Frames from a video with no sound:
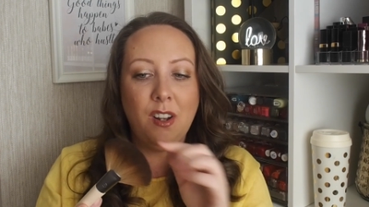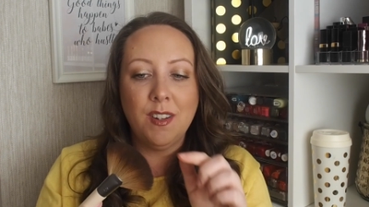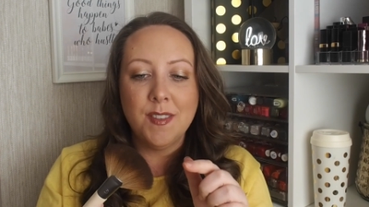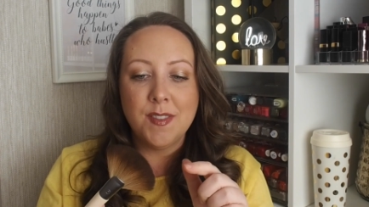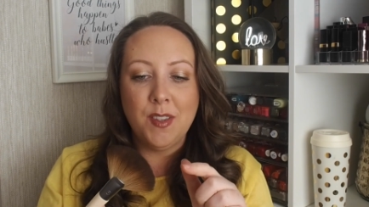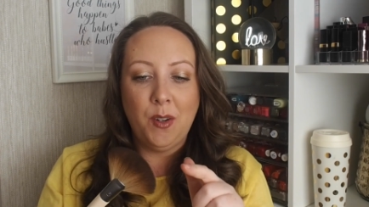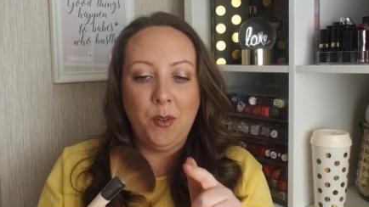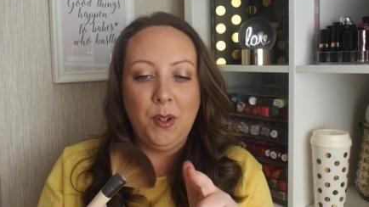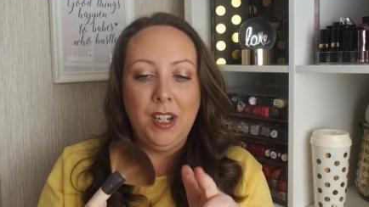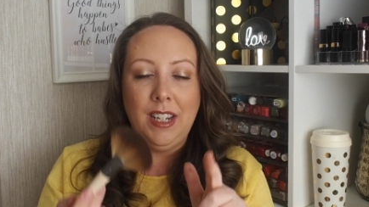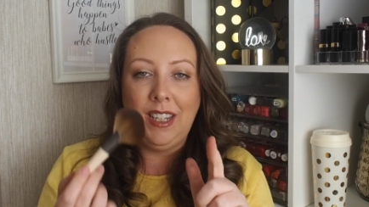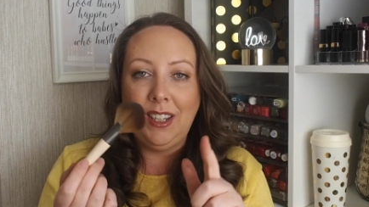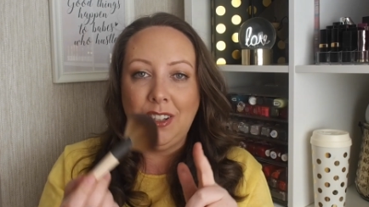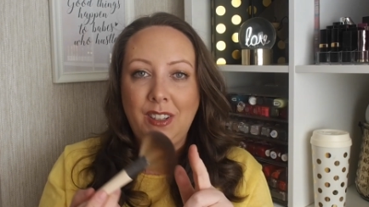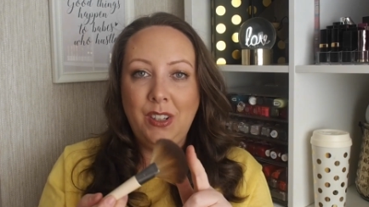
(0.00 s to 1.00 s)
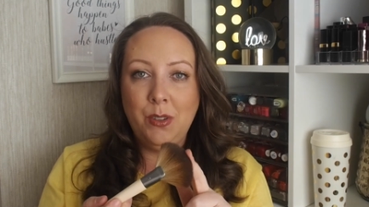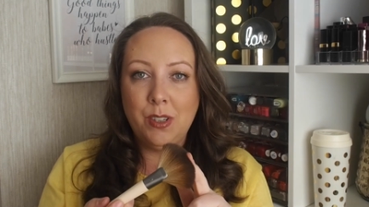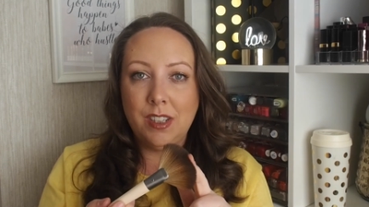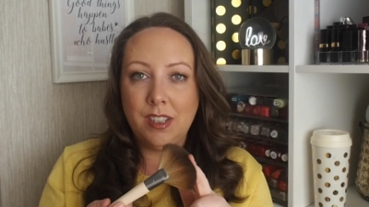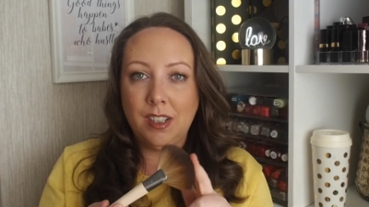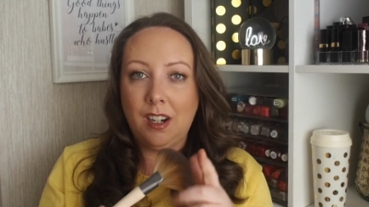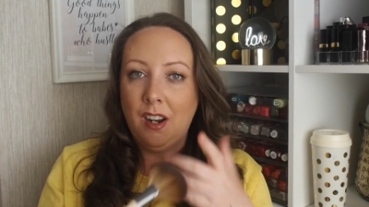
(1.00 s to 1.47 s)
Also, you can use
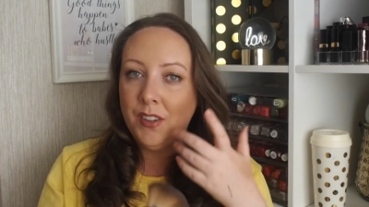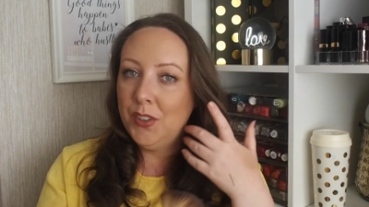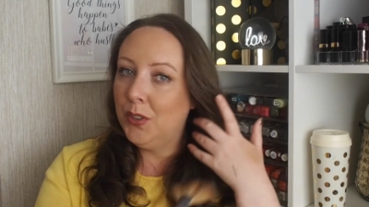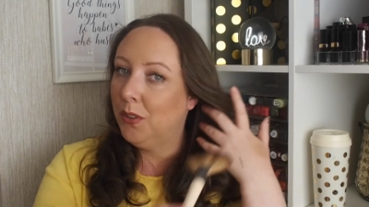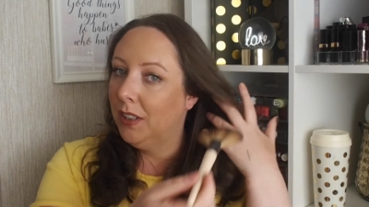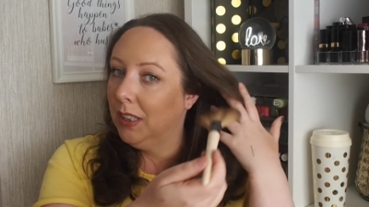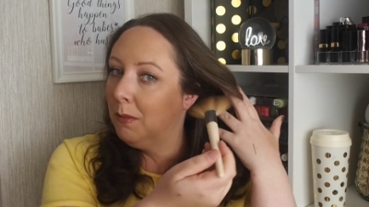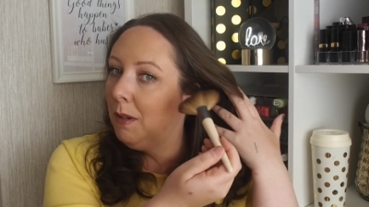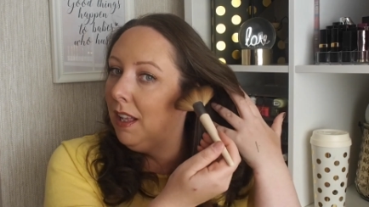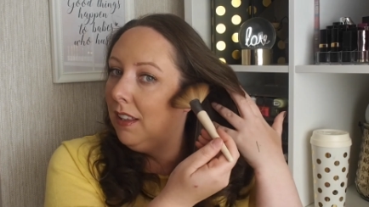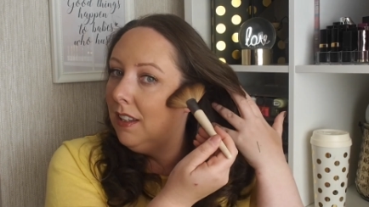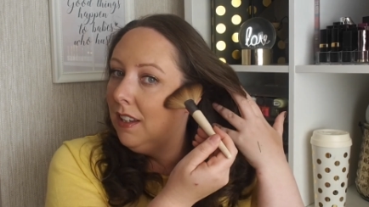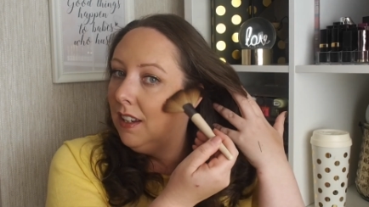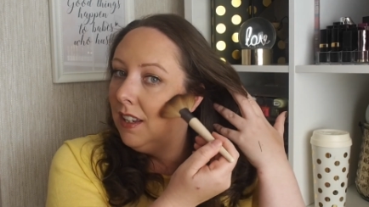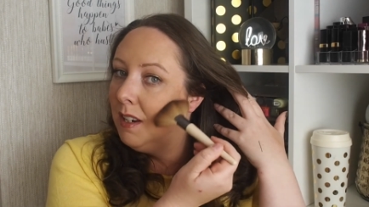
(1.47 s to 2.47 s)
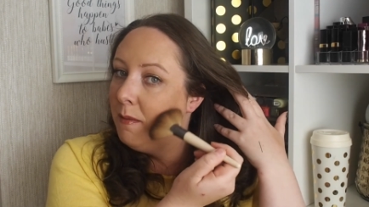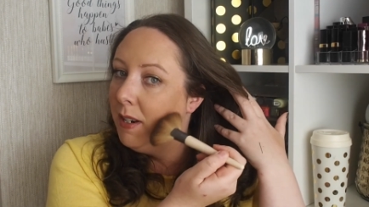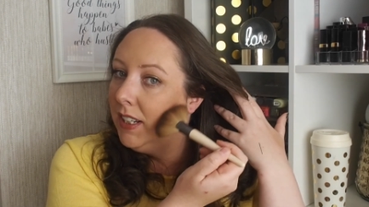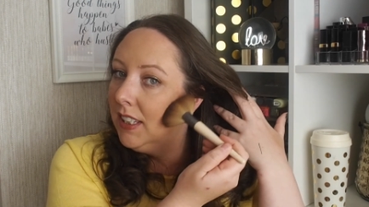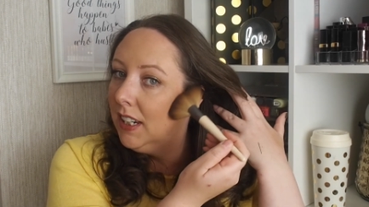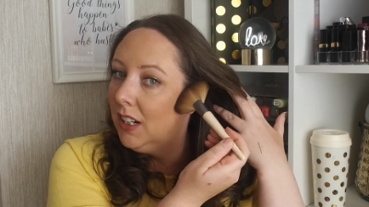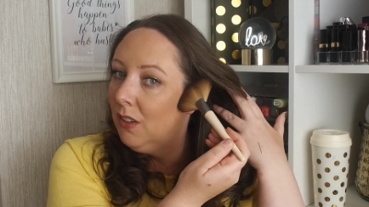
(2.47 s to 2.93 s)
it to contour as well, and it
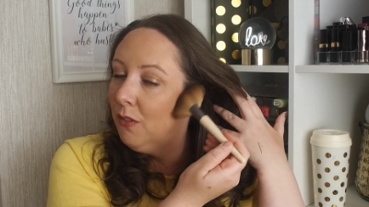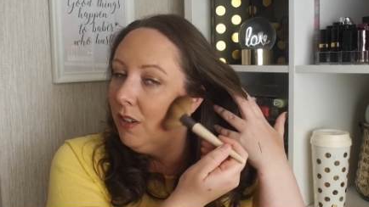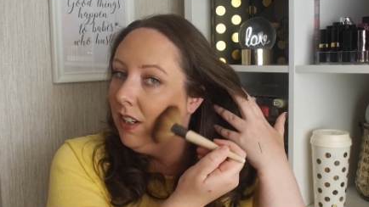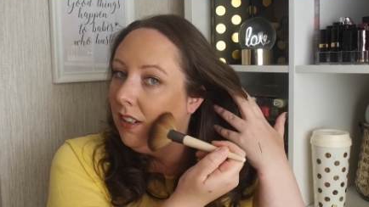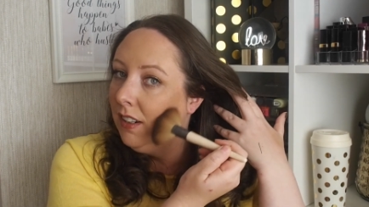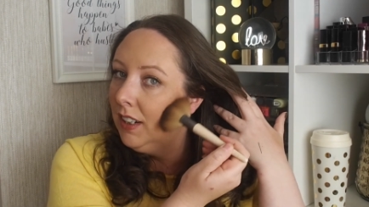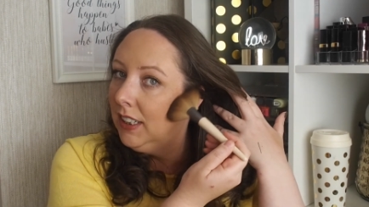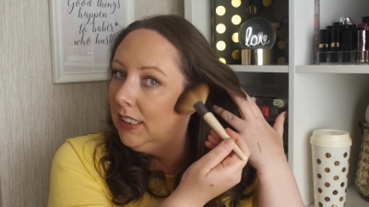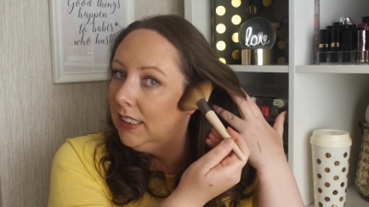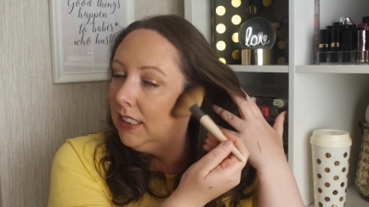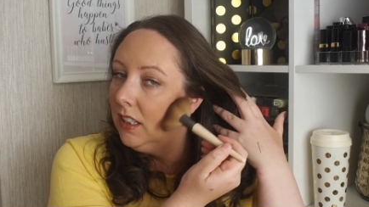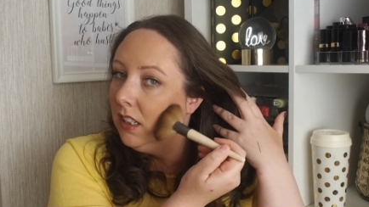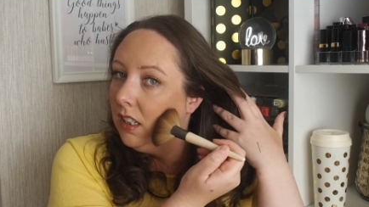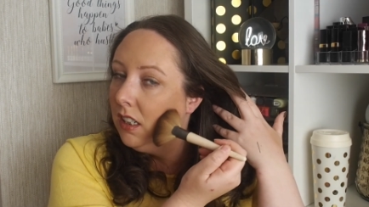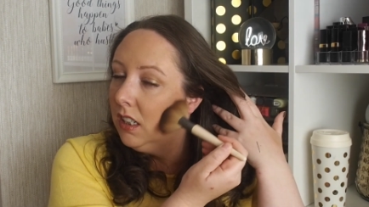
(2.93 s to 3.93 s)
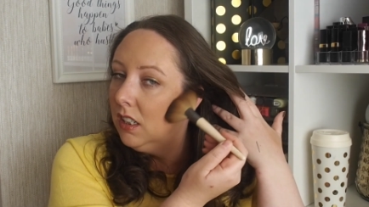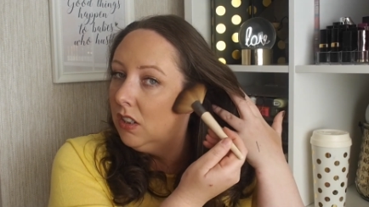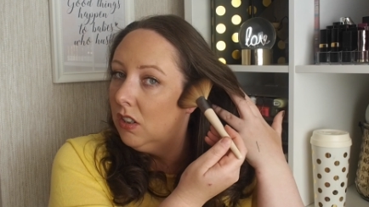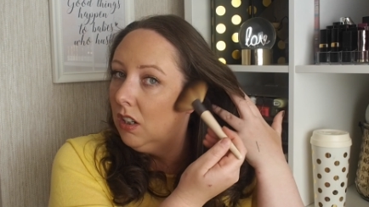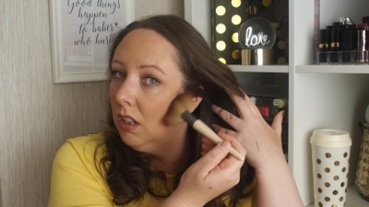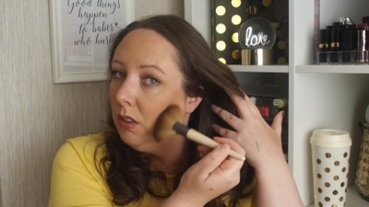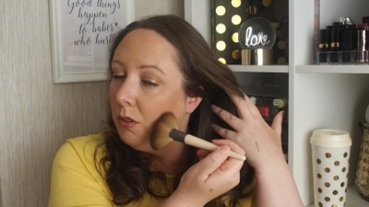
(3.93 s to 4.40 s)
makes like a really nice
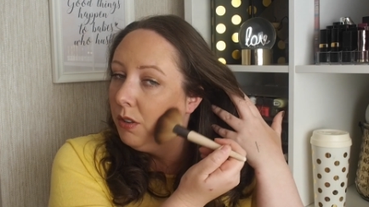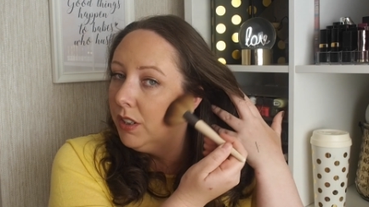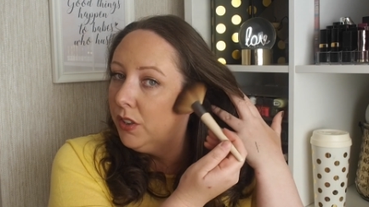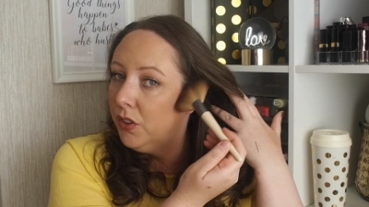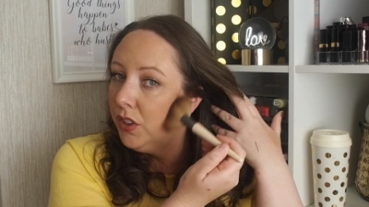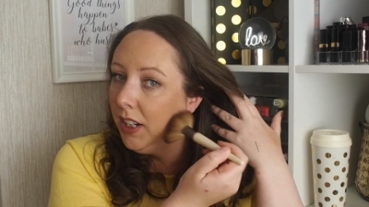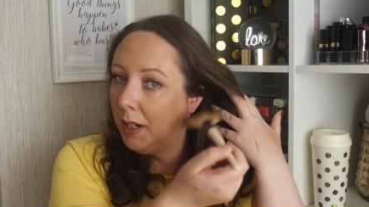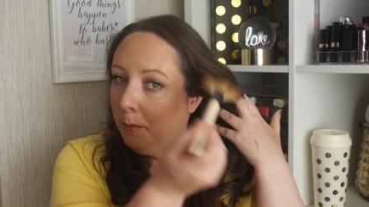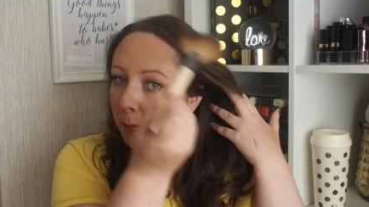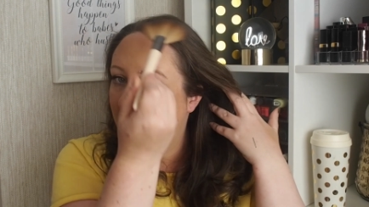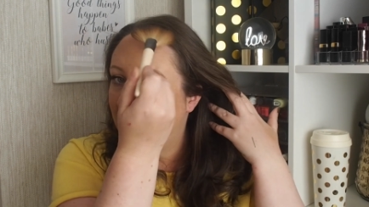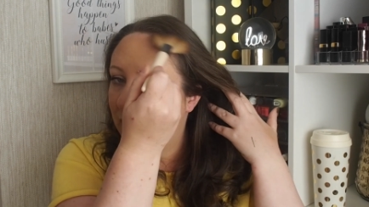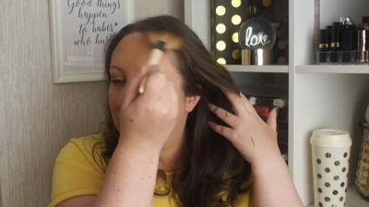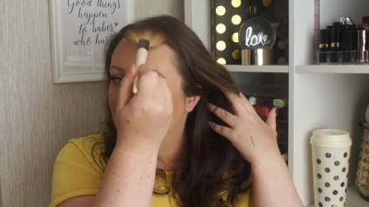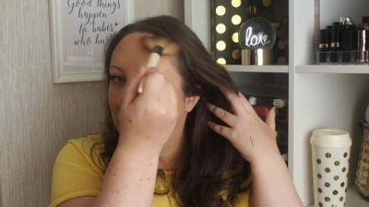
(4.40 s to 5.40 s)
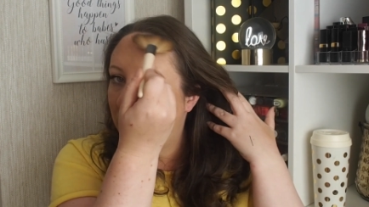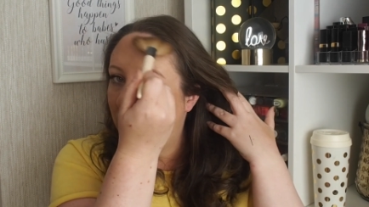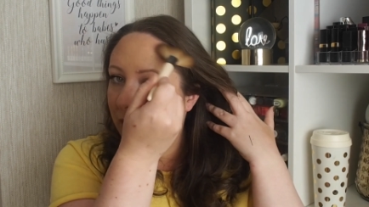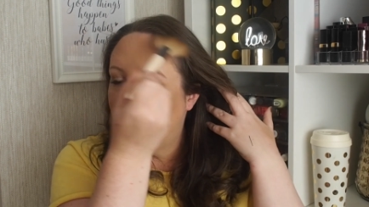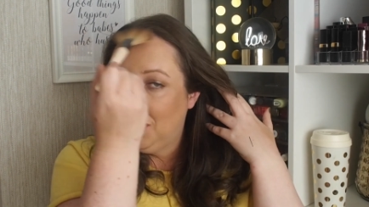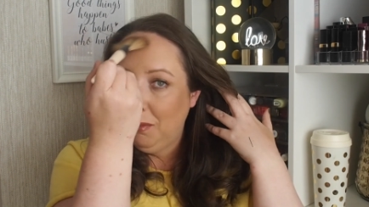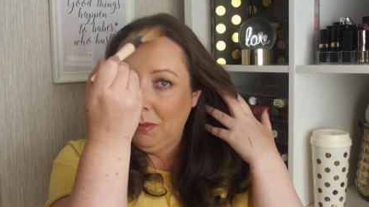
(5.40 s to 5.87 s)
contoured shape,
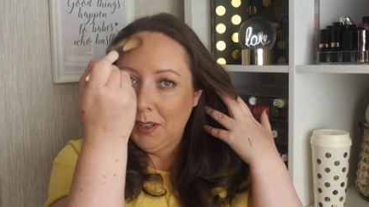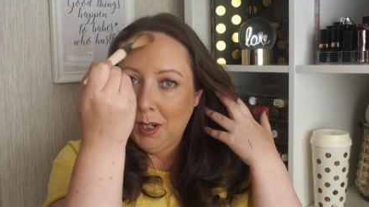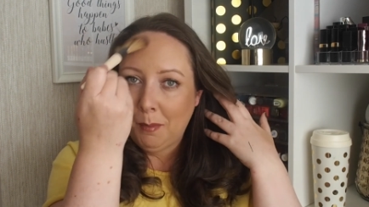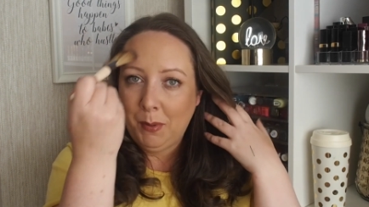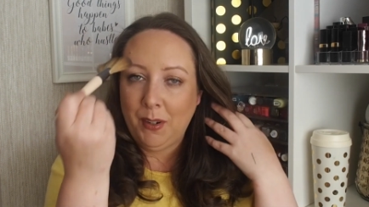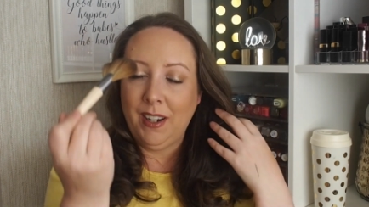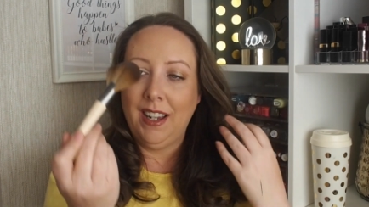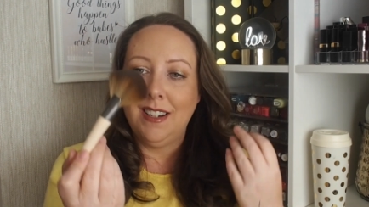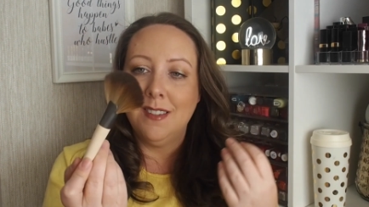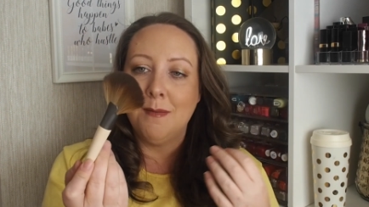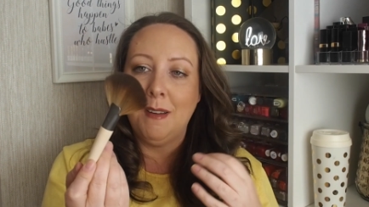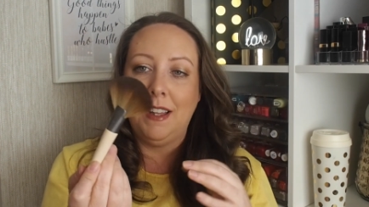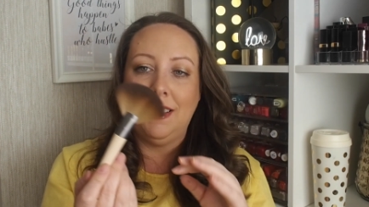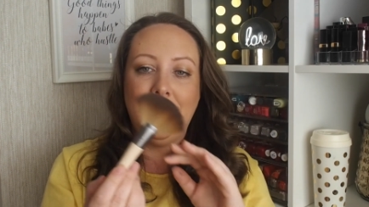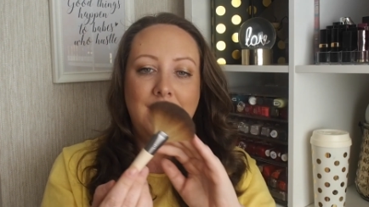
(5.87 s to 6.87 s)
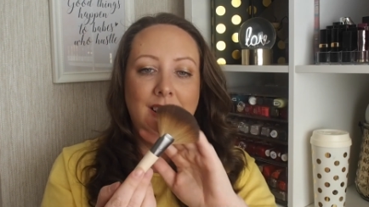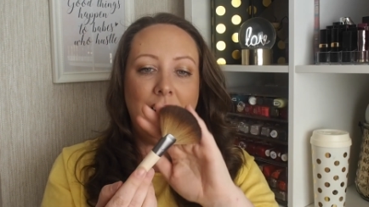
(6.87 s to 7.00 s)
blended up the top of your head as well.